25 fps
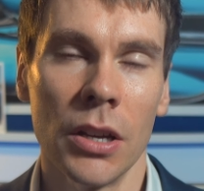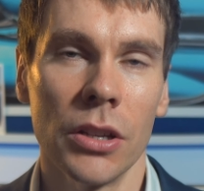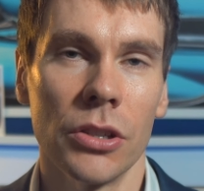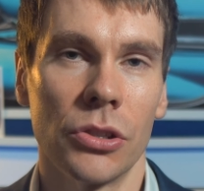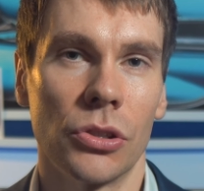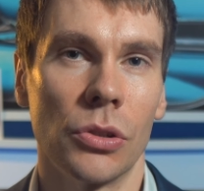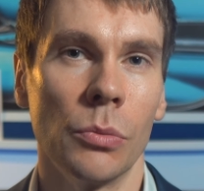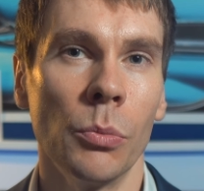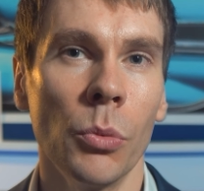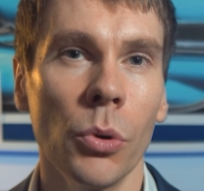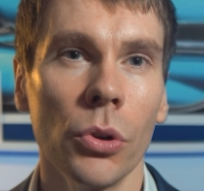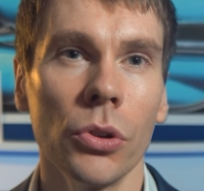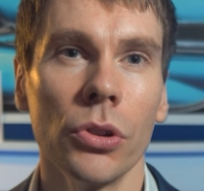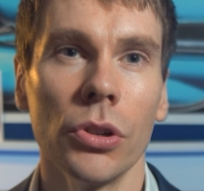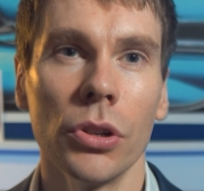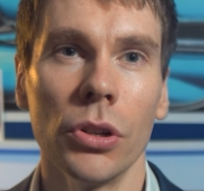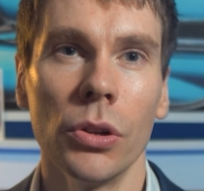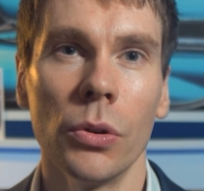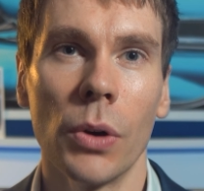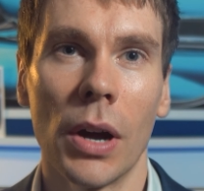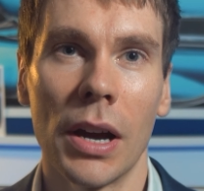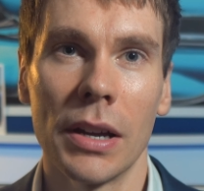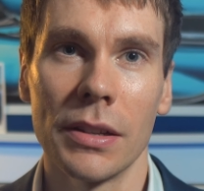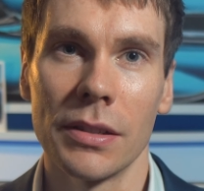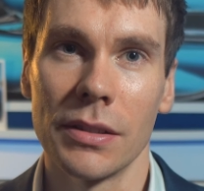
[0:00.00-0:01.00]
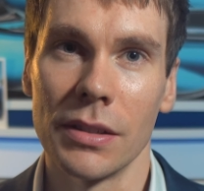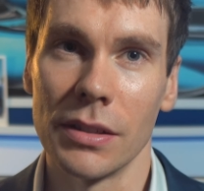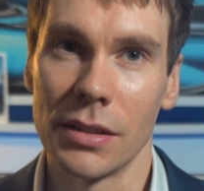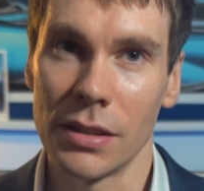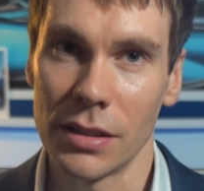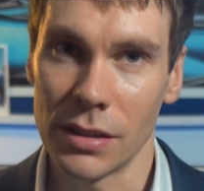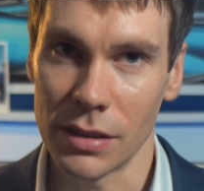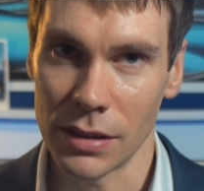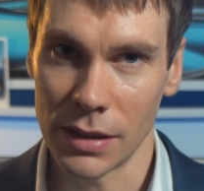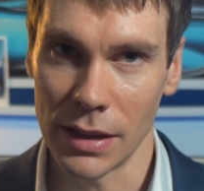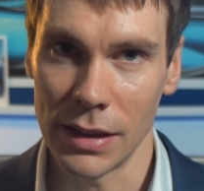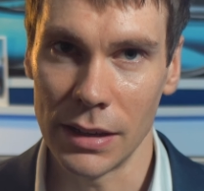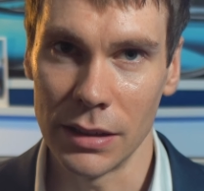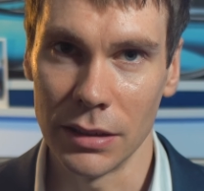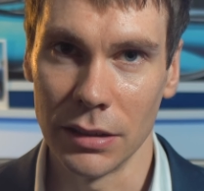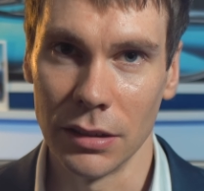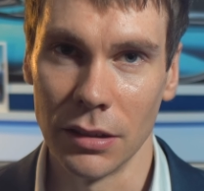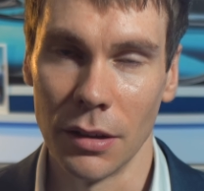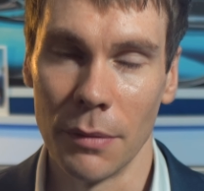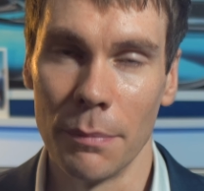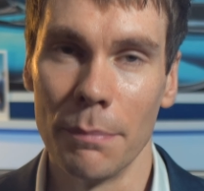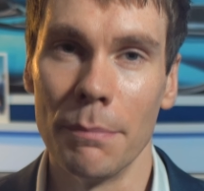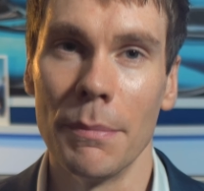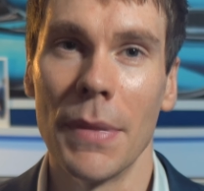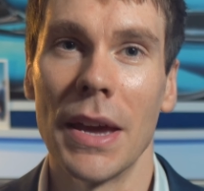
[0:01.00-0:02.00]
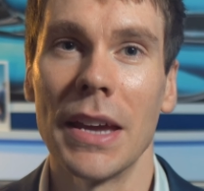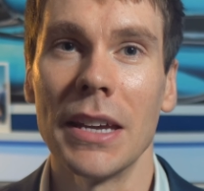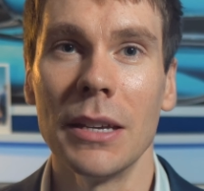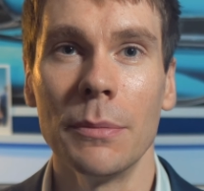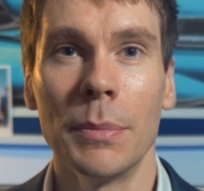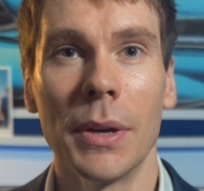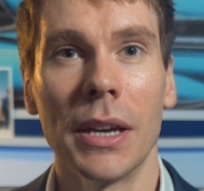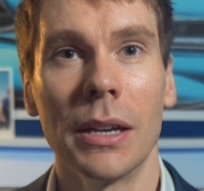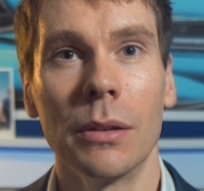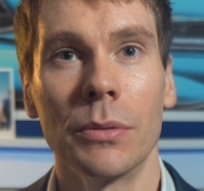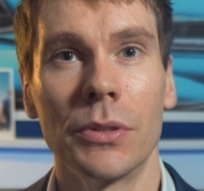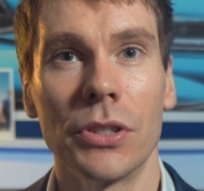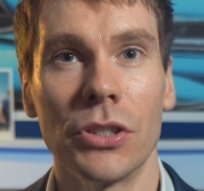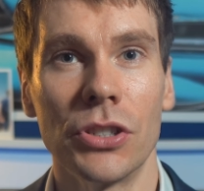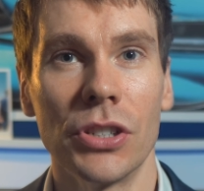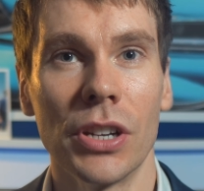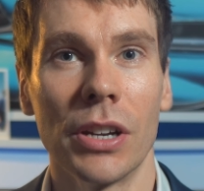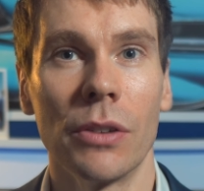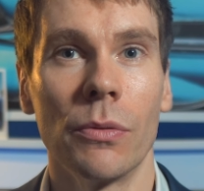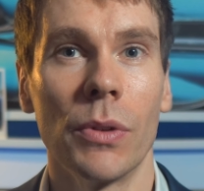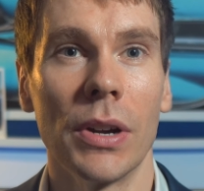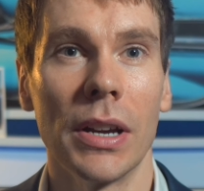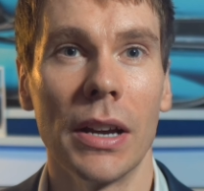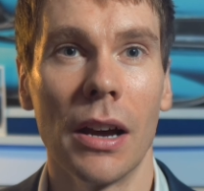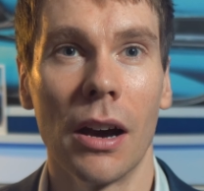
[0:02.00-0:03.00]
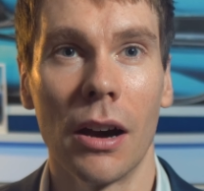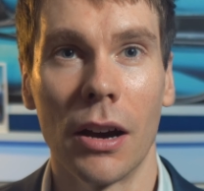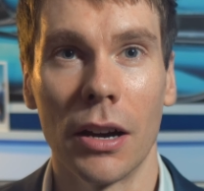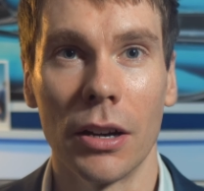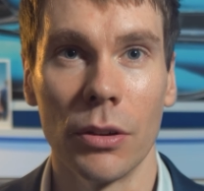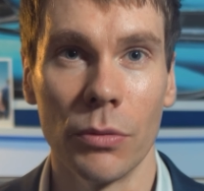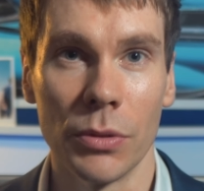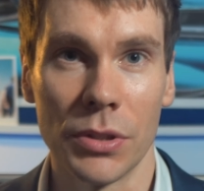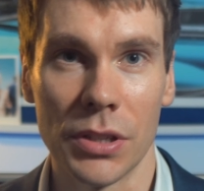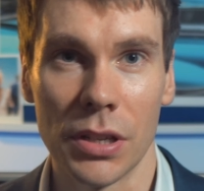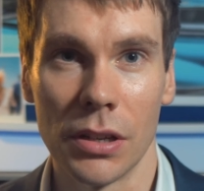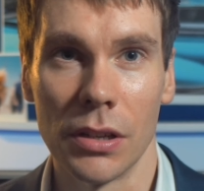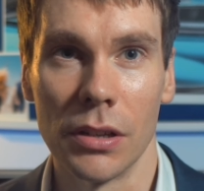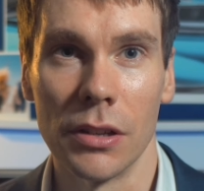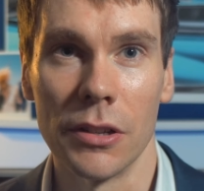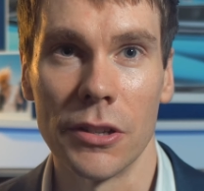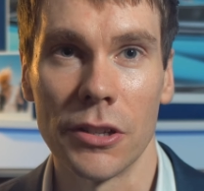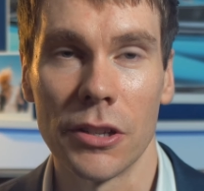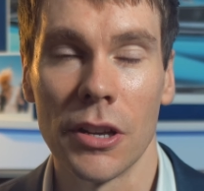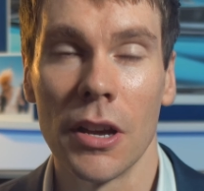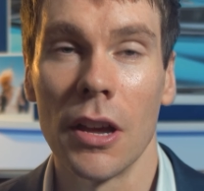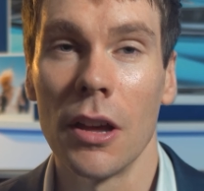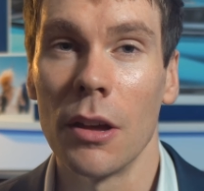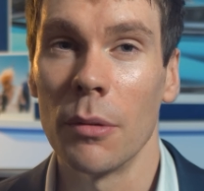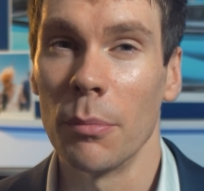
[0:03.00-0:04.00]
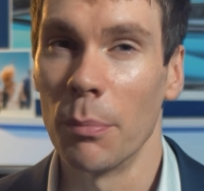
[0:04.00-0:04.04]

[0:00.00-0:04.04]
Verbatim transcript: Someone who has the skill may be able to generate higher returns,